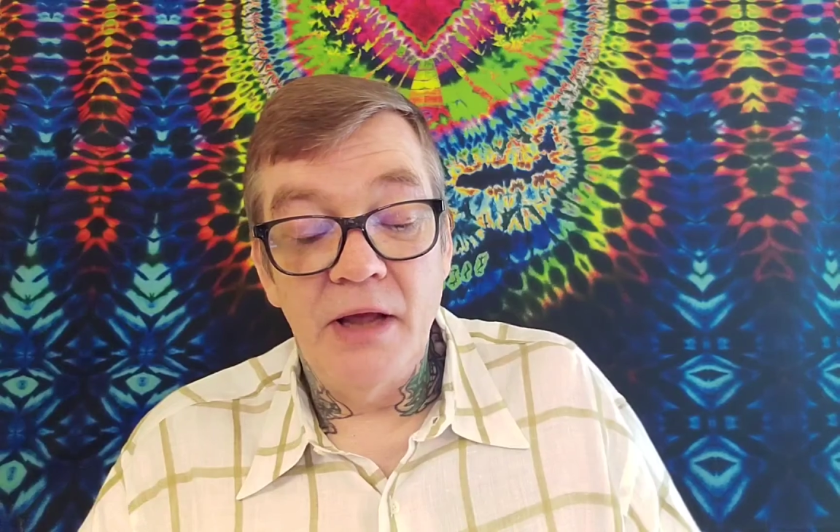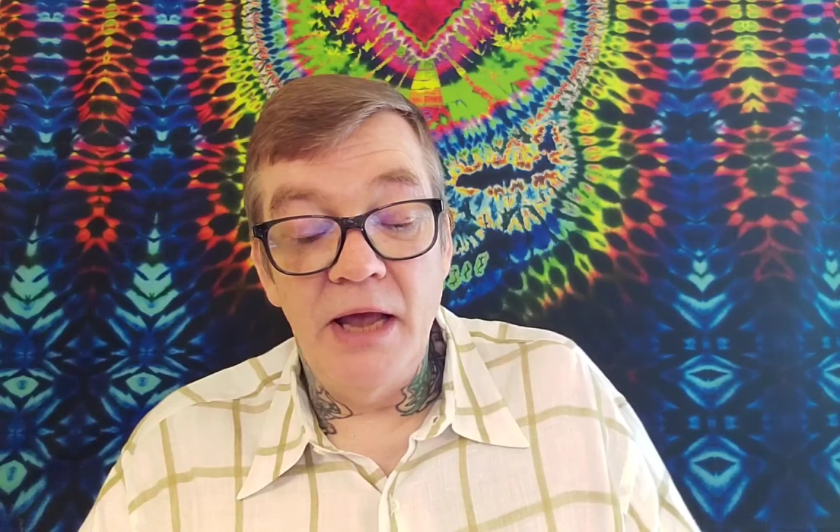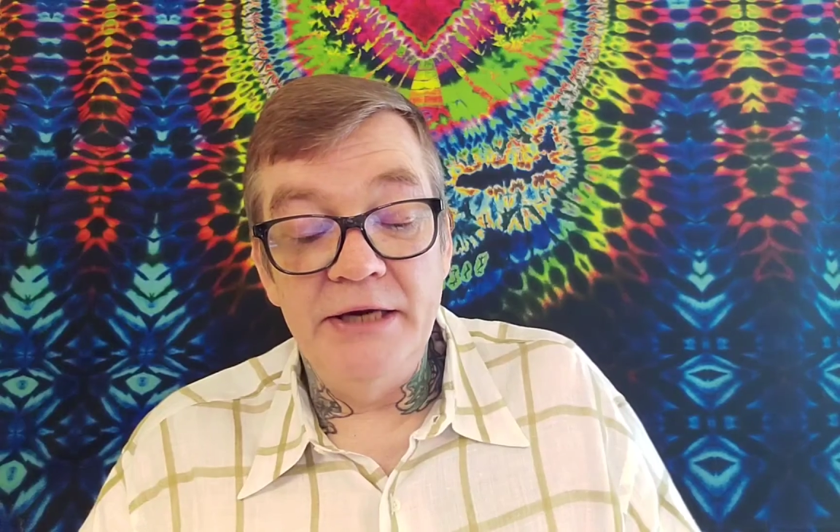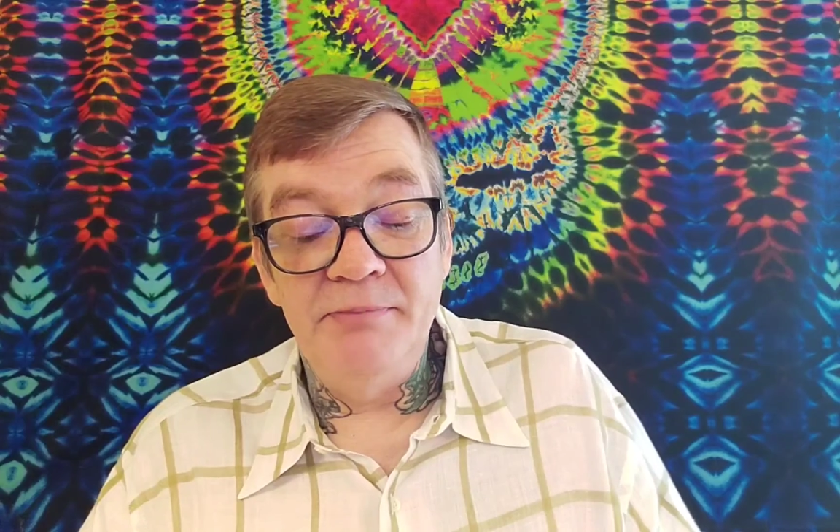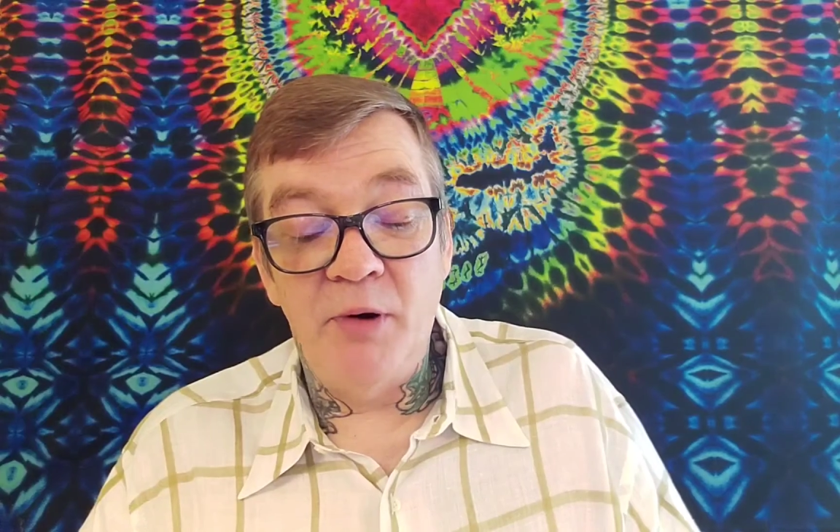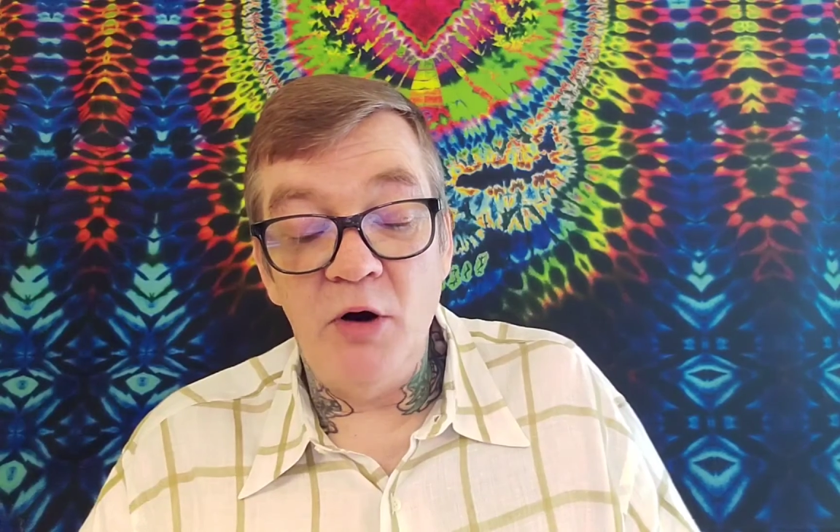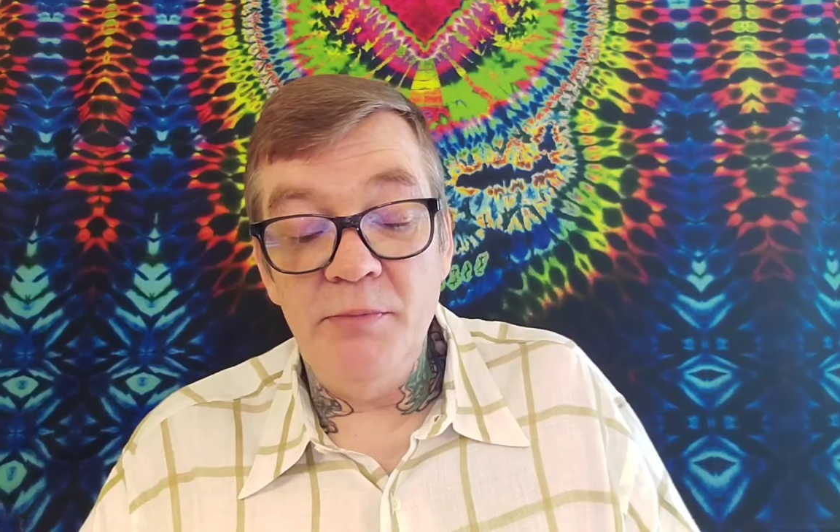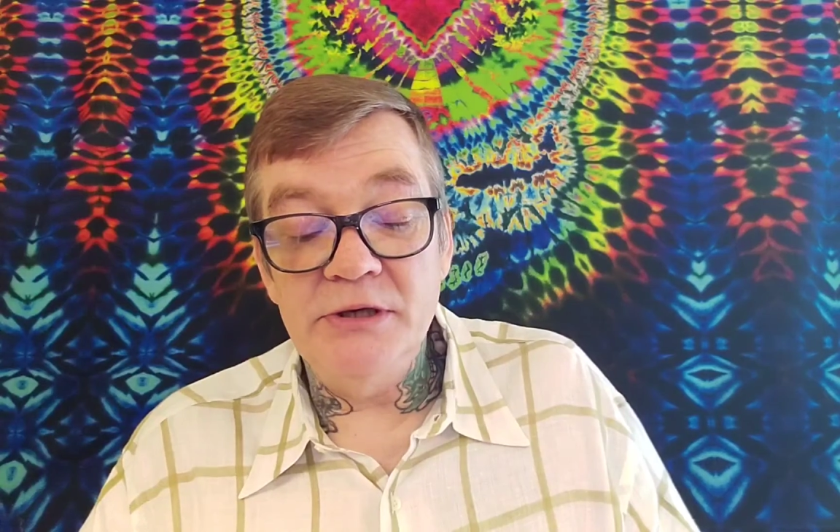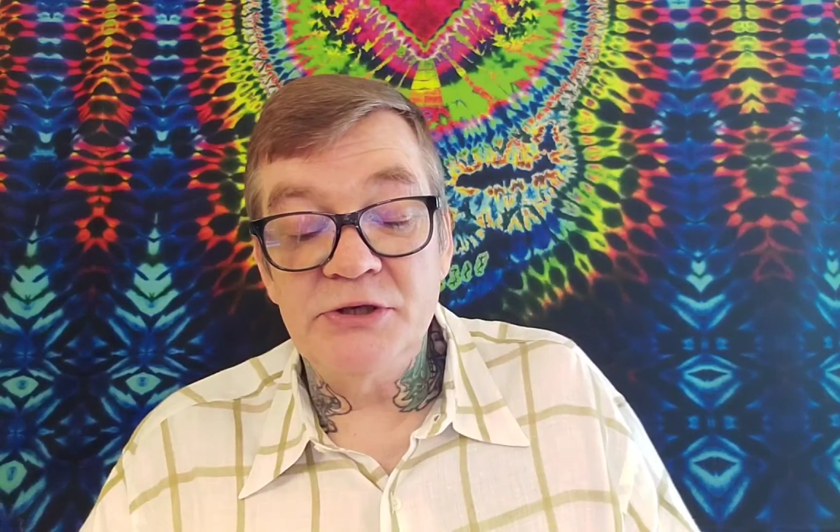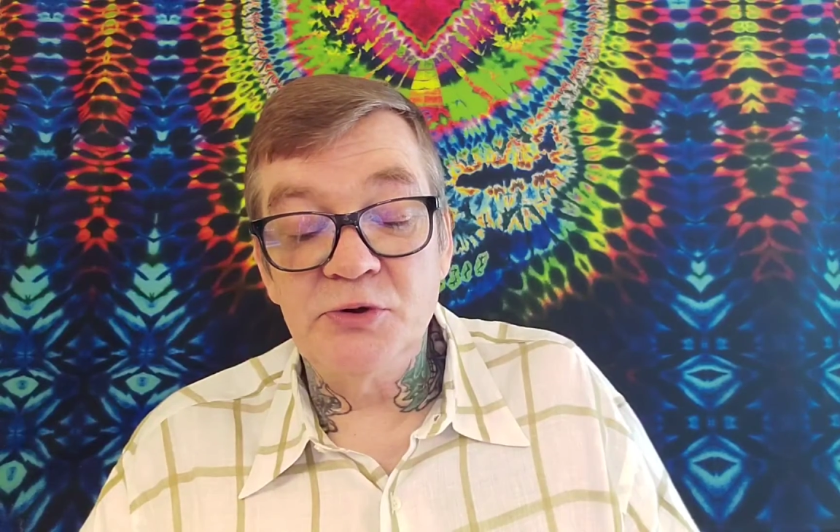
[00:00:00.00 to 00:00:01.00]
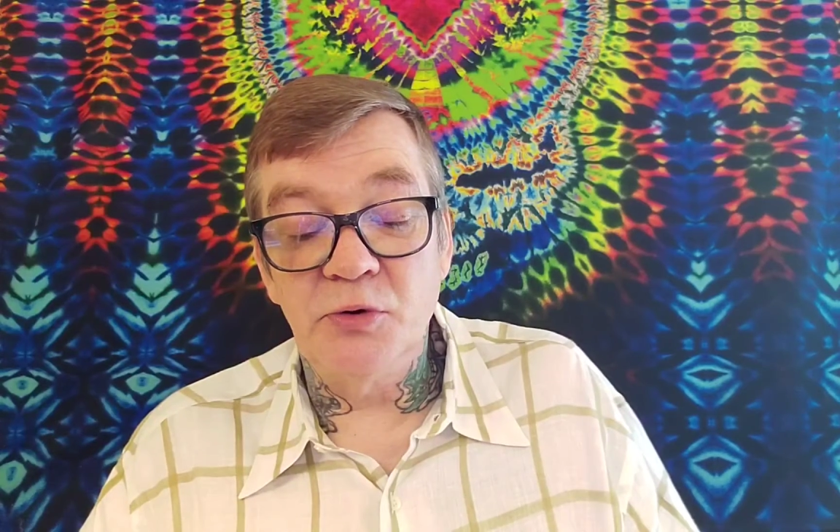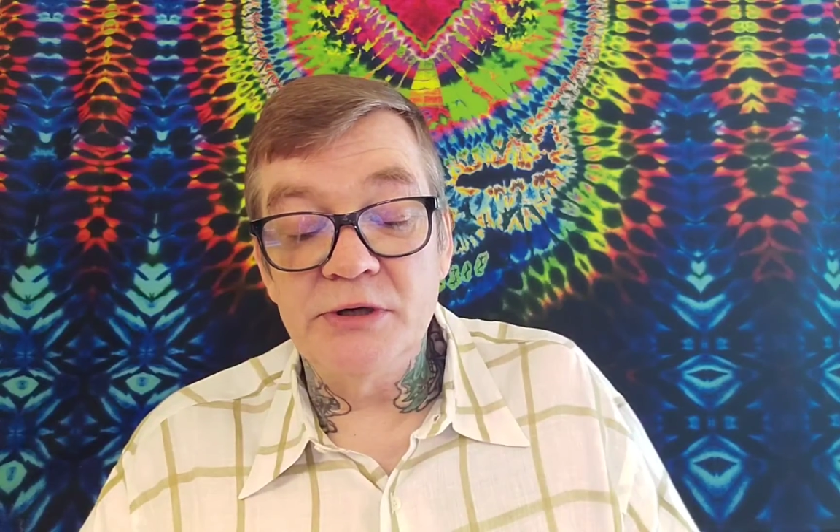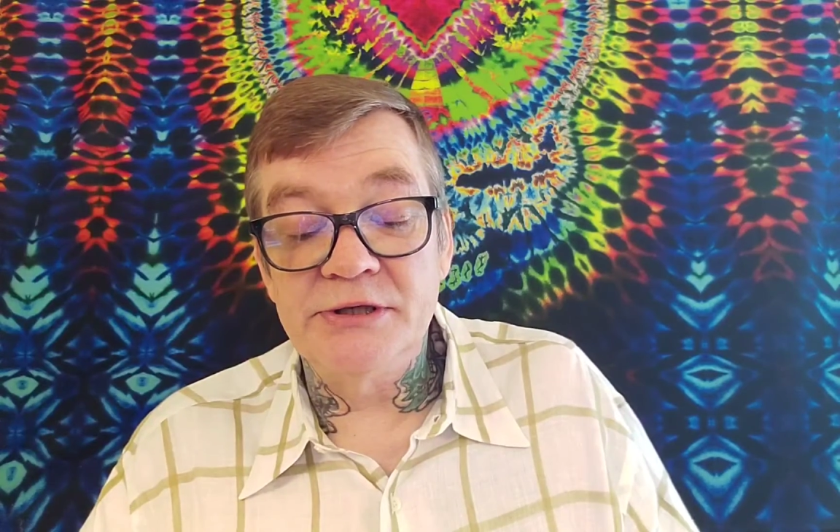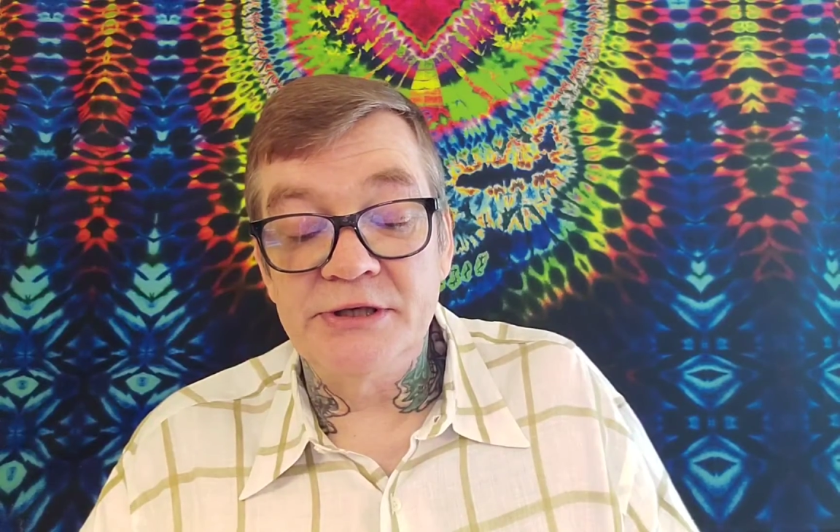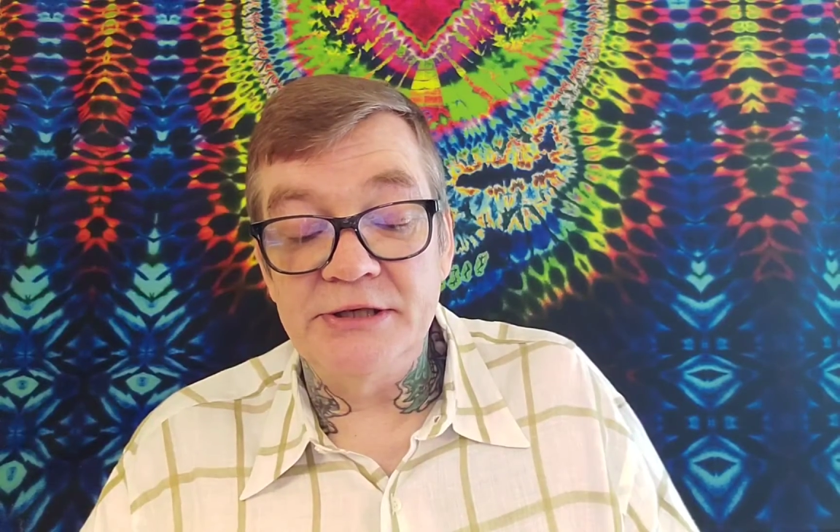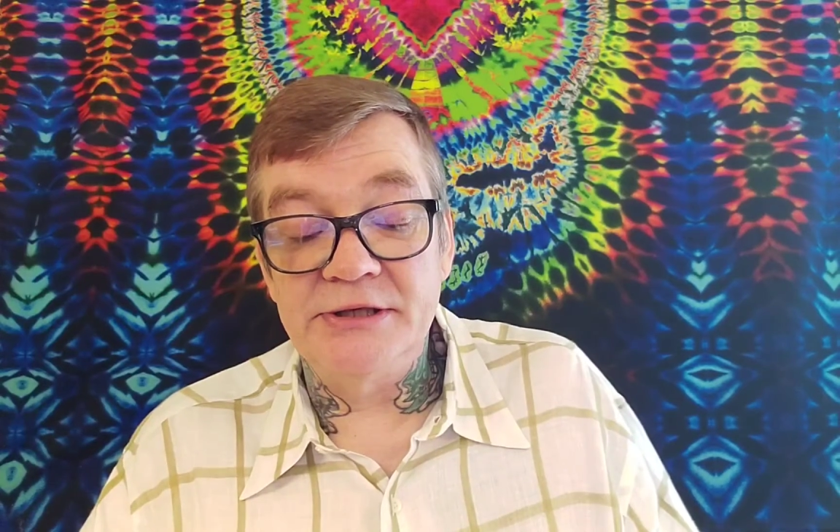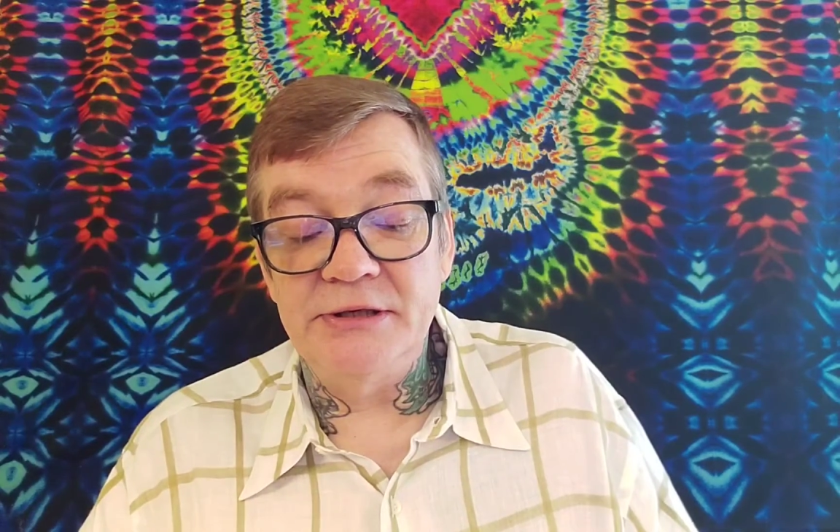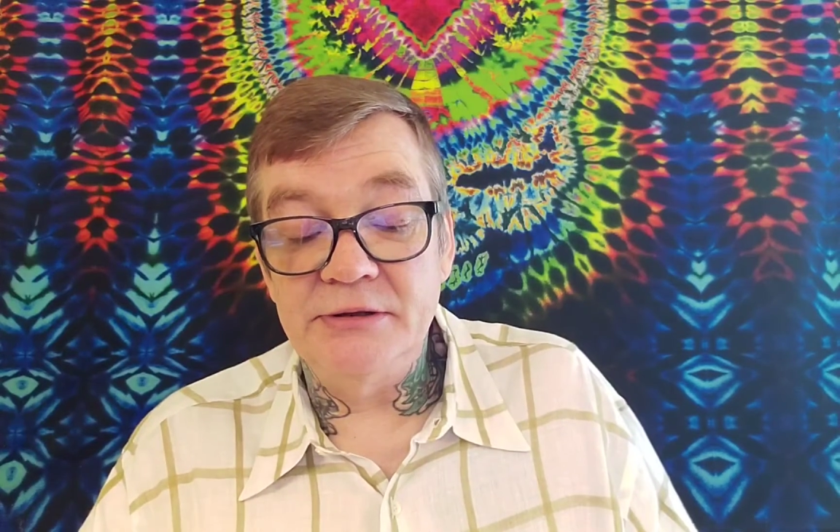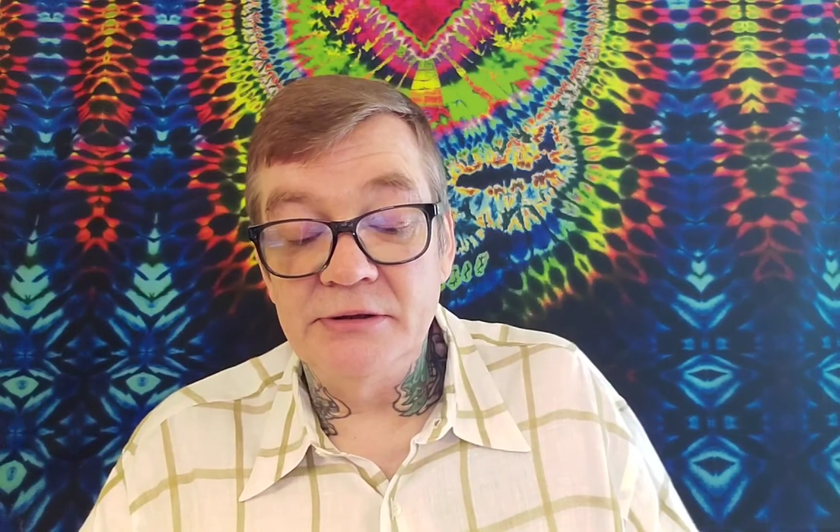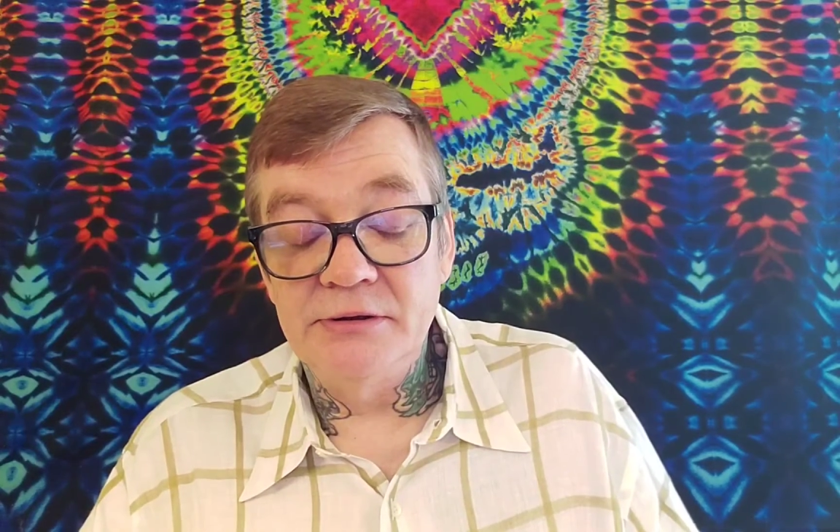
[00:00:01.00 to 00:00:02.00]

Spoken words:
a department store assistant,